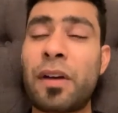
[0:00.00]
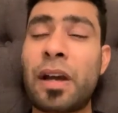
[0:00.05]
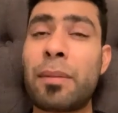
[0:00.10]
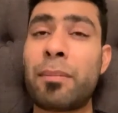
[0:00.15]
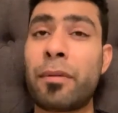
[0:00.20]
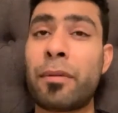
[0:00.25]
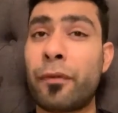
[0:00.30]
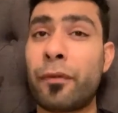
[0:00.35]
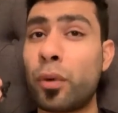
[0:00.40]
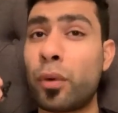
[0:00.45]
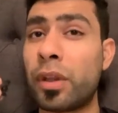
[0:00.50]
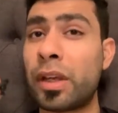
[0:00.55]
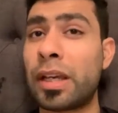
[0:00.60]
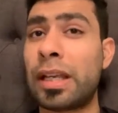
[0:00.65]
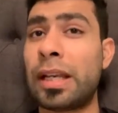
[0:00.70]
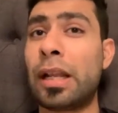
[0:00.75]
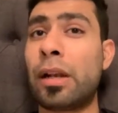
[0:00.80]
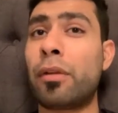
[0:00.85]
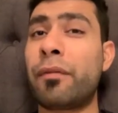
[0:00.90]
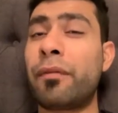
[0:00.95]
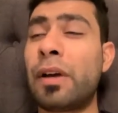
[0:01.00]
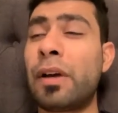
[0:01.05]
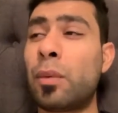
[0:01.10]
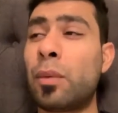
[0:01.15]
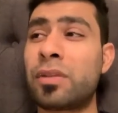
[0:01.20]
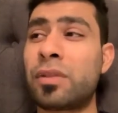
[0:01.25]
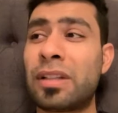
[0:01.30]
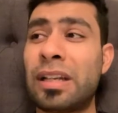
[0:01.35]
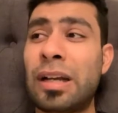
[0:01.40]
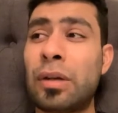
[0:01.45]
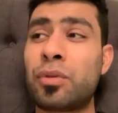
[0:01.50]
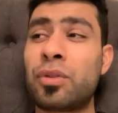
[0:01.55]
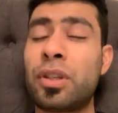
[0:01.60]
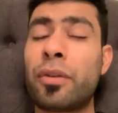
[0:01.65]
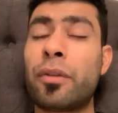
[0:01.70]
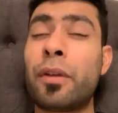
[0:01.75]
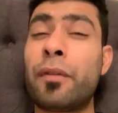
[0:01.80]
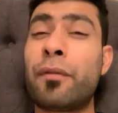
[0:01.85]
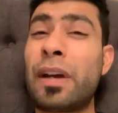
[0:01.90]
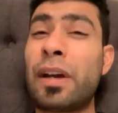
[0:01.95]
fight before the Canelo fight was an
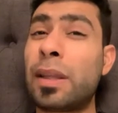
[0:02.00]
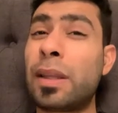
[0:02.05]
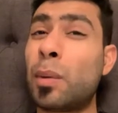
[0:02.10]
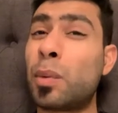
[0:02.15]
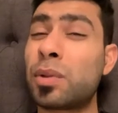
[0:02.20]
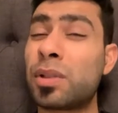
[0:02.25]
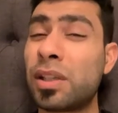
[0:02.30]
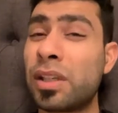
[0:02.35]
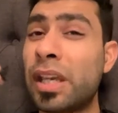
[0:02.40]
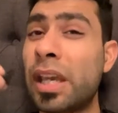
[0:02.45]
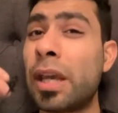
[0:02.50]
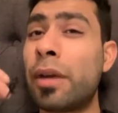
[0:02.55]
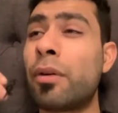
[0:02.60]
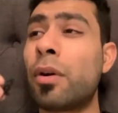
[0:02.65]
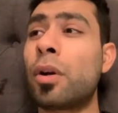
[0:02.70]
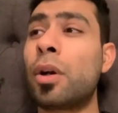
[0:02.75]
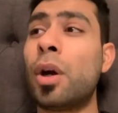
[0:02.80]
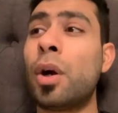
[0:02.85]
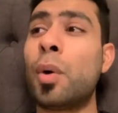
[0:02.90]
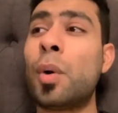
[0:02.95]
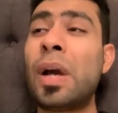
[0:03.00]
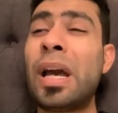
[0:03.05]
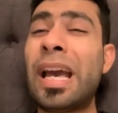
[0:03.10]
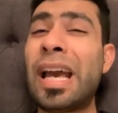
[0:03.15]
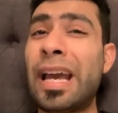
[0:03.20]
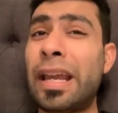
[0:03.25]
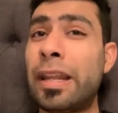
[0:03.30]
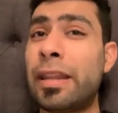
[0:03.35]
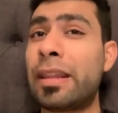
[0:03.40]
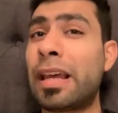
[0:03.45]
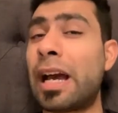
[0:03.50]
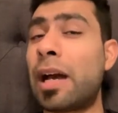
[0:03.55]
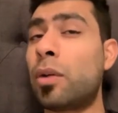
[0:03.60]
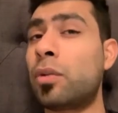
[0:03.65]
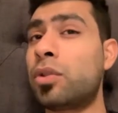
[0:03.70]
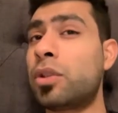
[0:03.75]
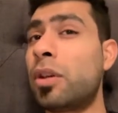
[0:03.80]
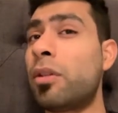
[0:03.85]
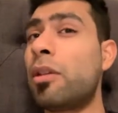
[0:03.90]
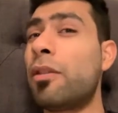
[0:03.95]
Algeria fight that was a year ago, and in that
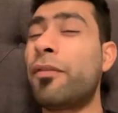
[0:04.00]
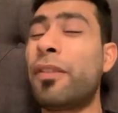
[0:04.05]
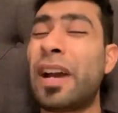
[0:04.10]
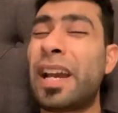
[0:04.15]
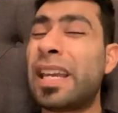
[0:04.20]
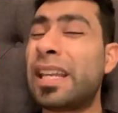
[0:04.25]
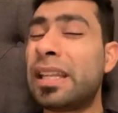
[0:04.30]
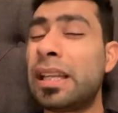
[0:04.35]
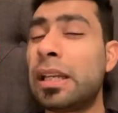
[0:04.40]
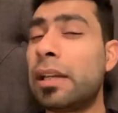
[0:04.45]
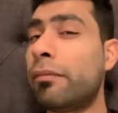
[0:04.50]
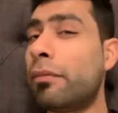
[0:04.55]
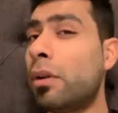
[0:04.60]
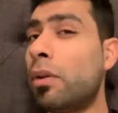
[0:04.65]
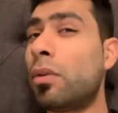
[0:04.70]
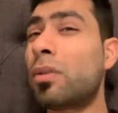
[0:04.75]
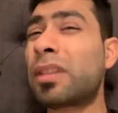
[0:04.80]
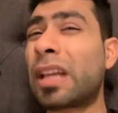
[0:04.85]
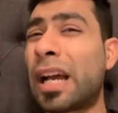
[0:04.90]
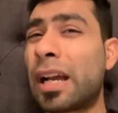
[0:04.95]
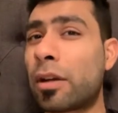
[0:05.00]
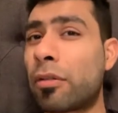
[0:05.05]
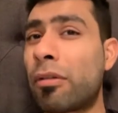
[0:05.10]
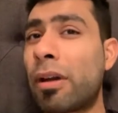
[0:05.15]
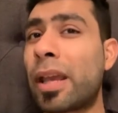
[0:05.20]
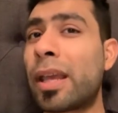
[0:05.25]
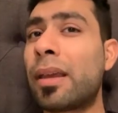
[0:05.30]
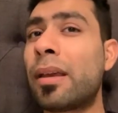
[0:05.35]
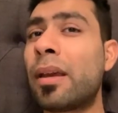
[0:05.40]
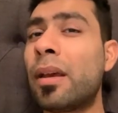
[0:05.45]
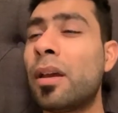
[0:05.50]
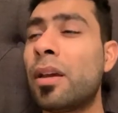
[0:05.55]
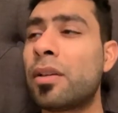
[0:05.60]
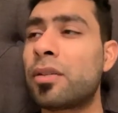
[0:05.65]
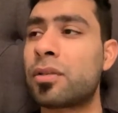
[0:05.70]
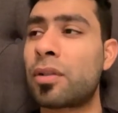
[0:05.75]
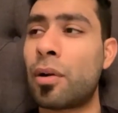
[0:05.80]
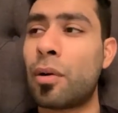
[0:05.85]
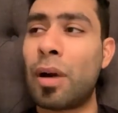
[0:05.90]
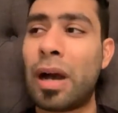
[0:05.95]
Algeria fight he didn't even look that great.
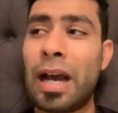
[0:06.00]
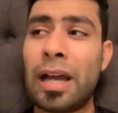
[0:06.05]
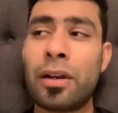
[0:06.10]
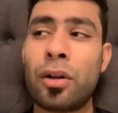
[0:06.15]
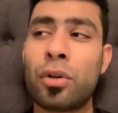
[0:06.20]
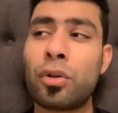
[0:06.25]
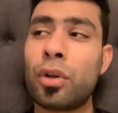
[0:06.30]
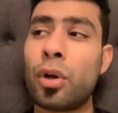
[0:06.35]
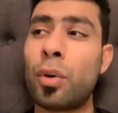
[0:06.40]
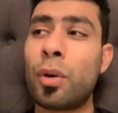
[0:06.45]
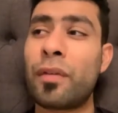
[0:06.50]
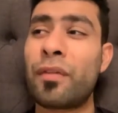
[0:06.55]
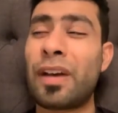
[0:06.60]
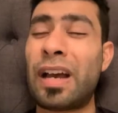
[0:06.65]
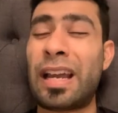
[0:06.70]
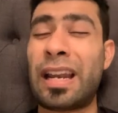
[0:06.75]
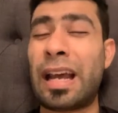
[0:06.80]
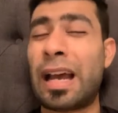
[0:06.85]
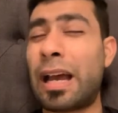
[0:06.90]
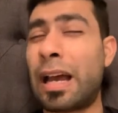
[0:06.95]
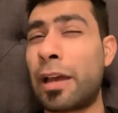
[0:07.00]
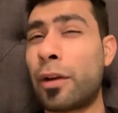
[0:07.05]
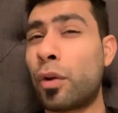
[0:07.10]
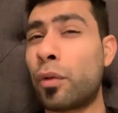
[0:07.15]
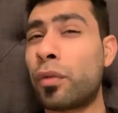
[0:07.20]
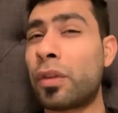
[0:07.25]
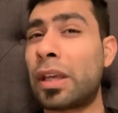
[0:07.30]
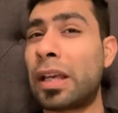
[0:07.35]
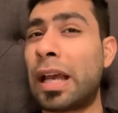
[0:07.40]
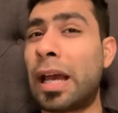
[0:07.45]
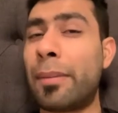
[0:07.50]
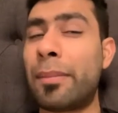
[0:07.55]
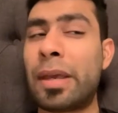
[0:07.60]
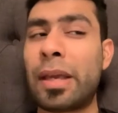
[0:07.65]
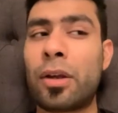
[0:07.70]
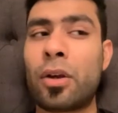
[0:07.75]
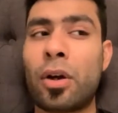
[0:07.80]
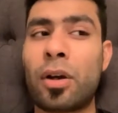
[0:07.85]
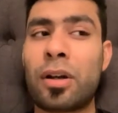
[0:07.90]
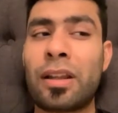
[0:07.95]
So I don't know whether, and I, I don't think
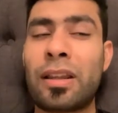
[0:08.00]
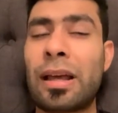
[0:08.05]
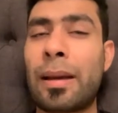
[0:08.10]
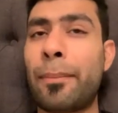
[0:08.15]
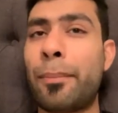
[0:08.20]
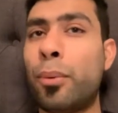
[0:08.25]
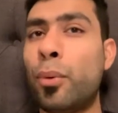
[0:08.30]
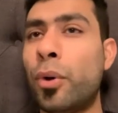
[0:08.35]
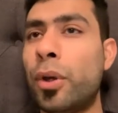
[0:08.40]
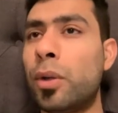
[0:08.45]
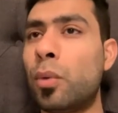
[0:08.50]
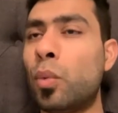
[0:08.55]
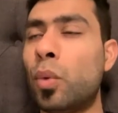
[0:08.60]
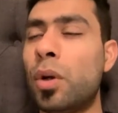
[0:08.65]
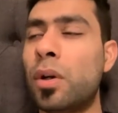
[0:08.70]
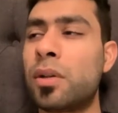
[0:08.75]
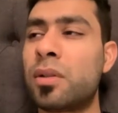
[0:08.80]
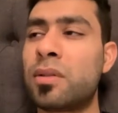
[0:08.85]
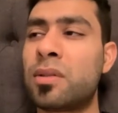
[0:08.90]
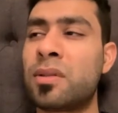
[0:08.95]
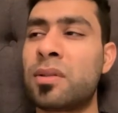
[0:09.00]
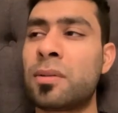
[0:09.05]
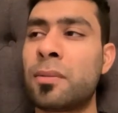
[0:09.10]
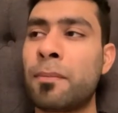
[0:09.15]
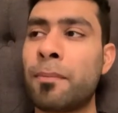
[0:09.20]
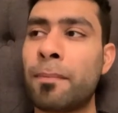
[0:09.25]
Amir Khan at that point was